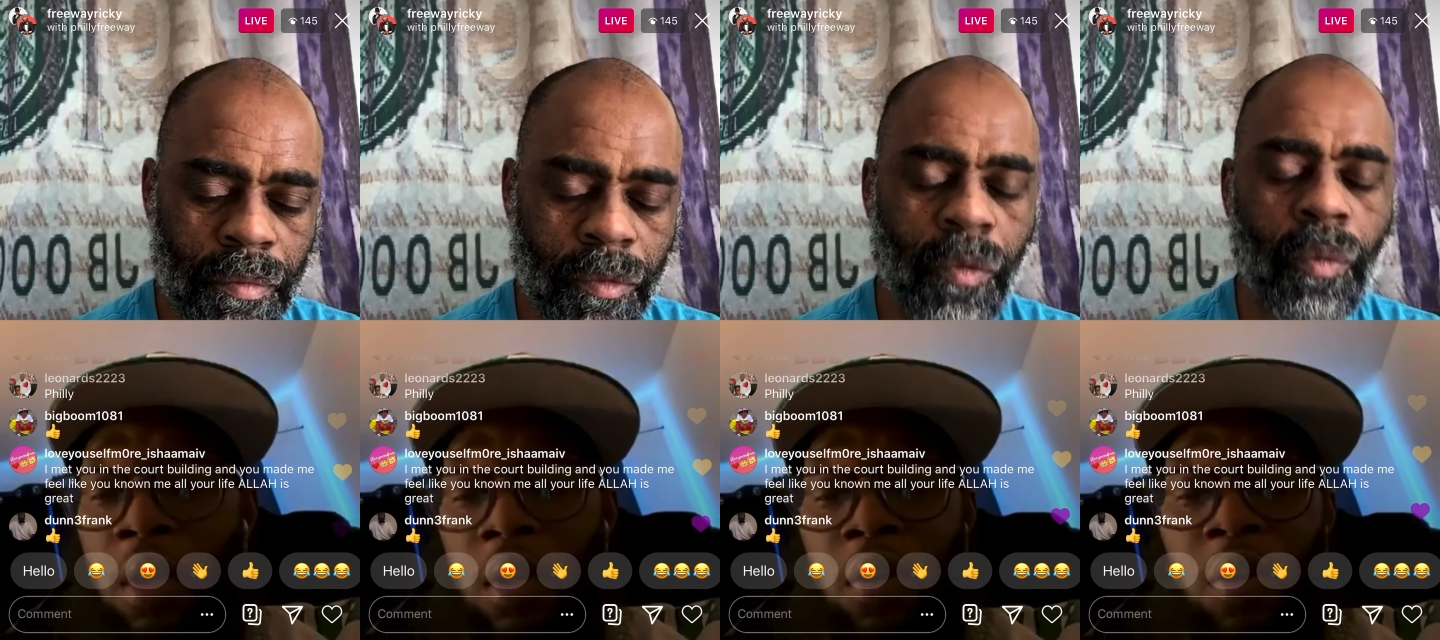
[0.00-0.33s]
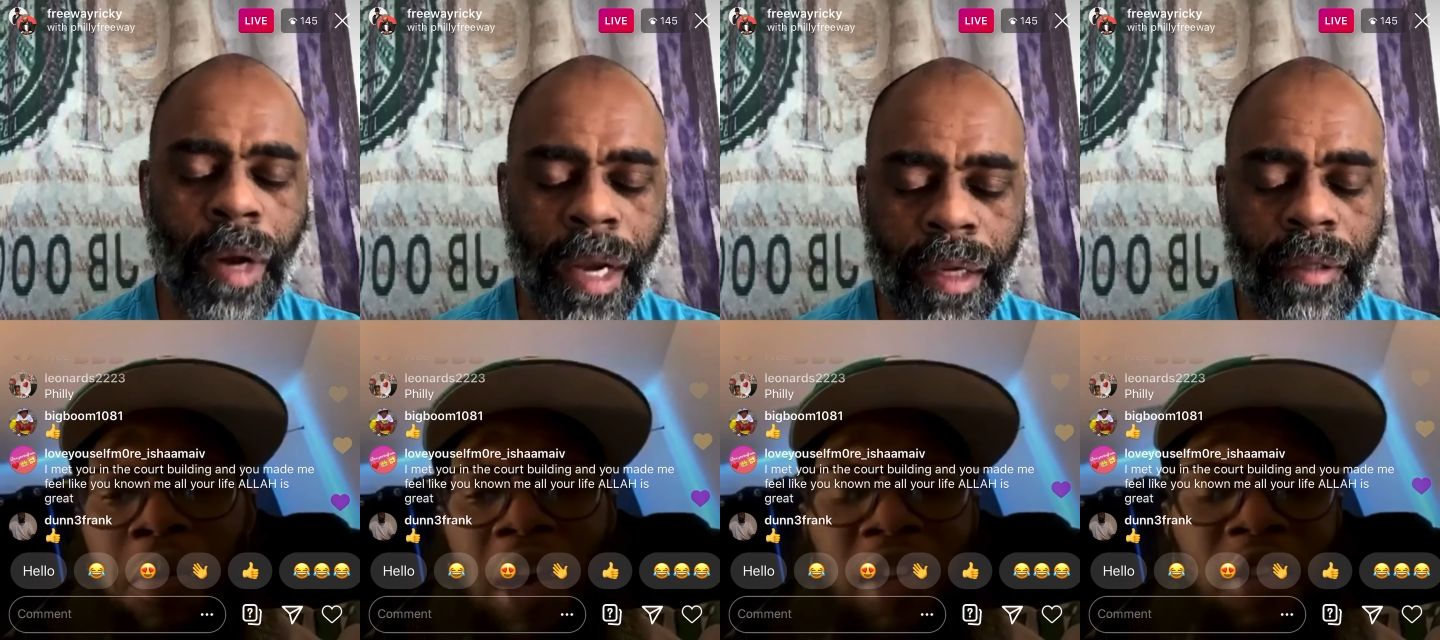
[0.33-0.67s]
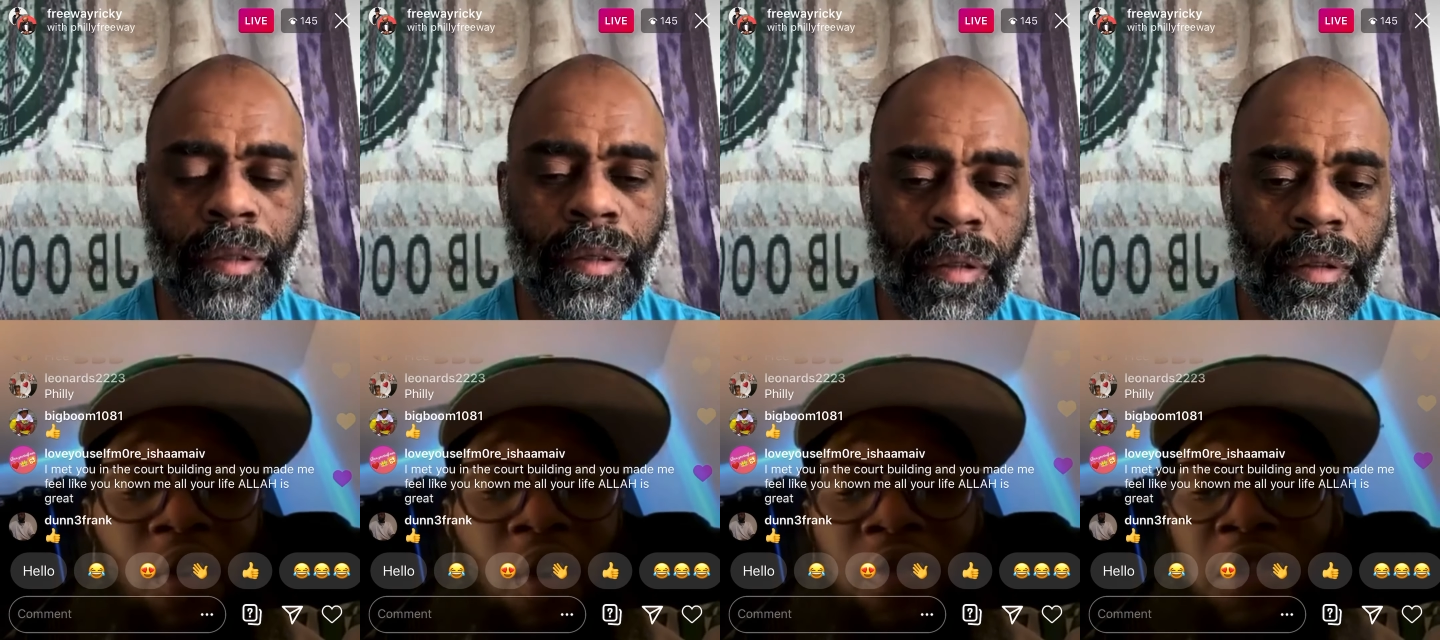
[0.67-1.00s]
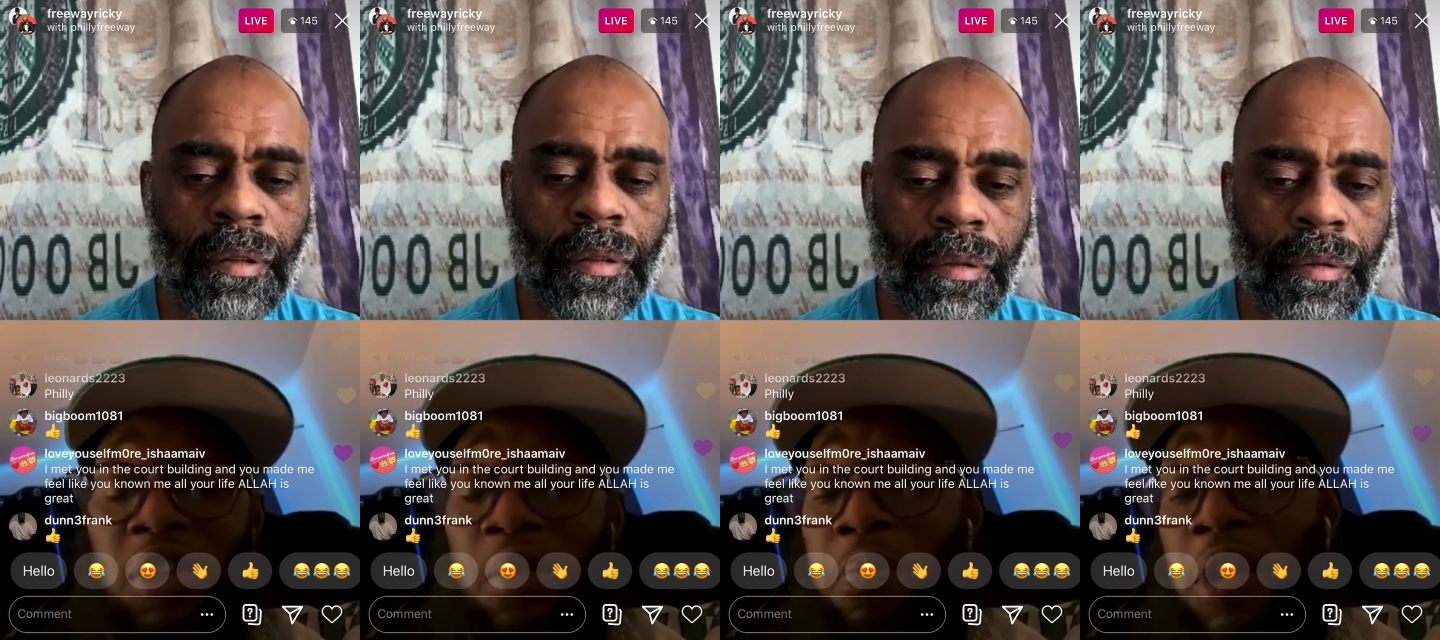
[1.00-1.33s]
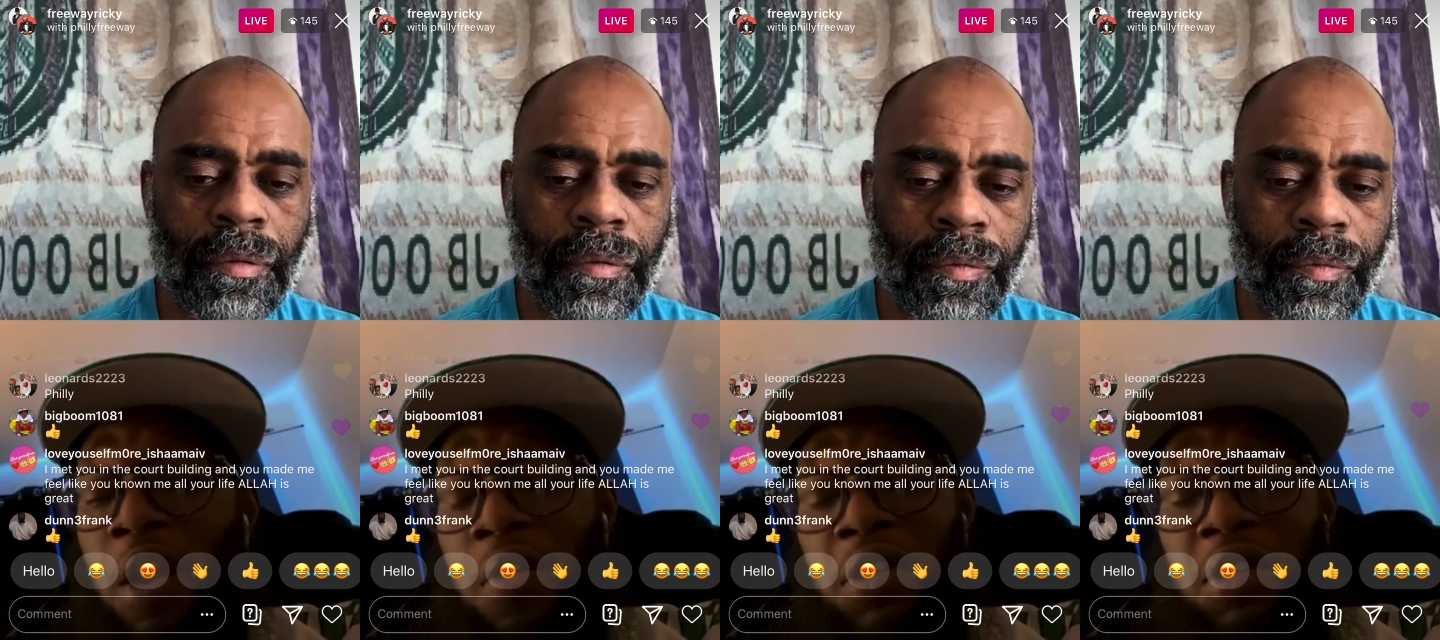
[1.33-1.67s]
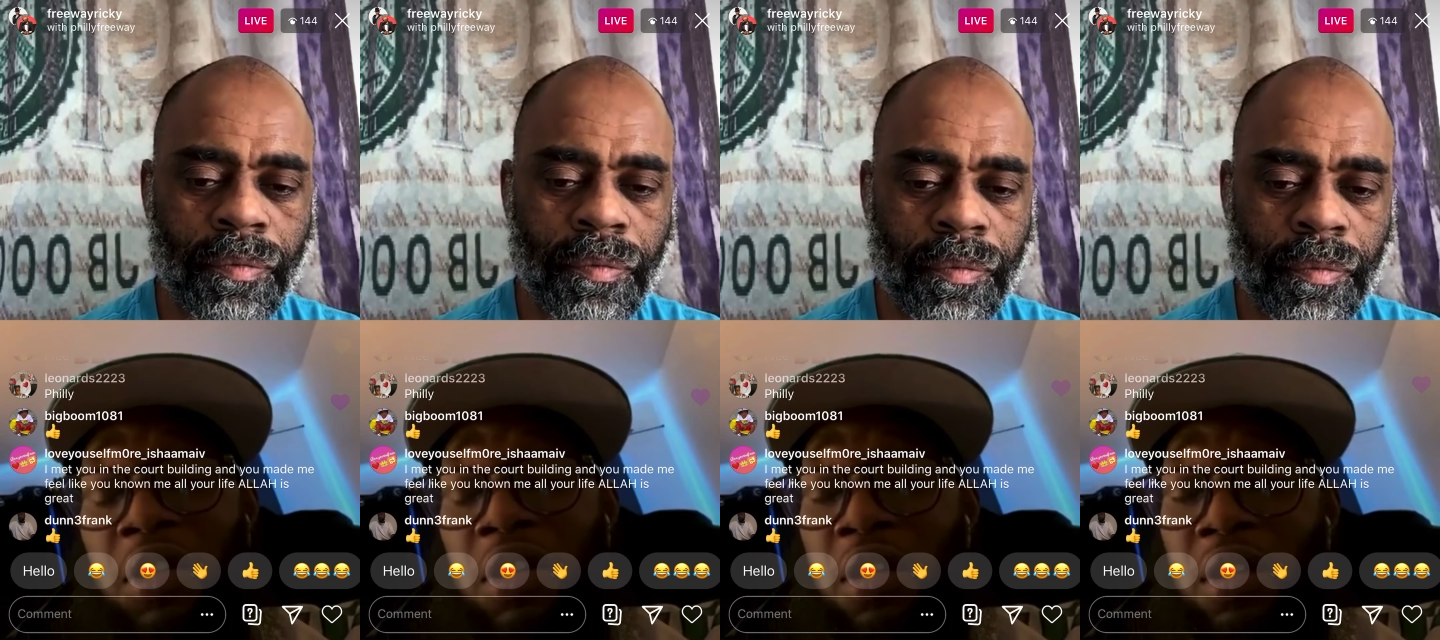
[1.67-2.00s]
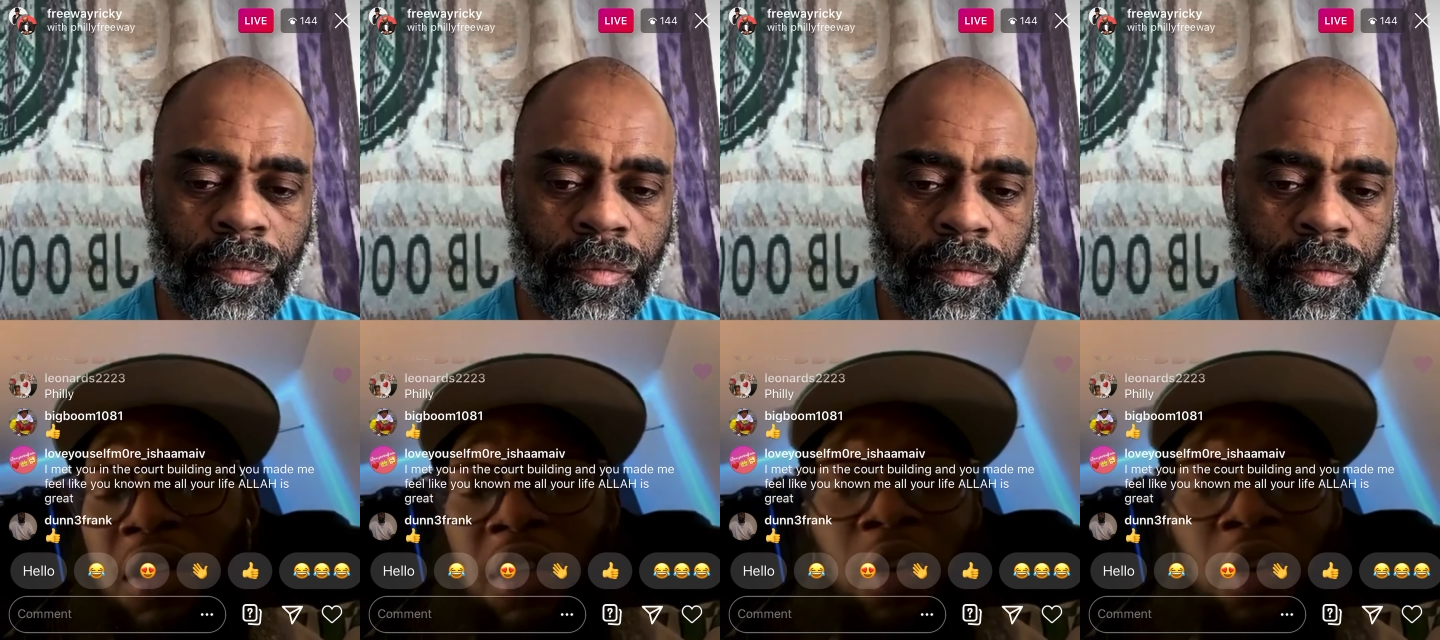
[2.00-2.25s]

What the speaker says: and could pass it off to you. You know, you could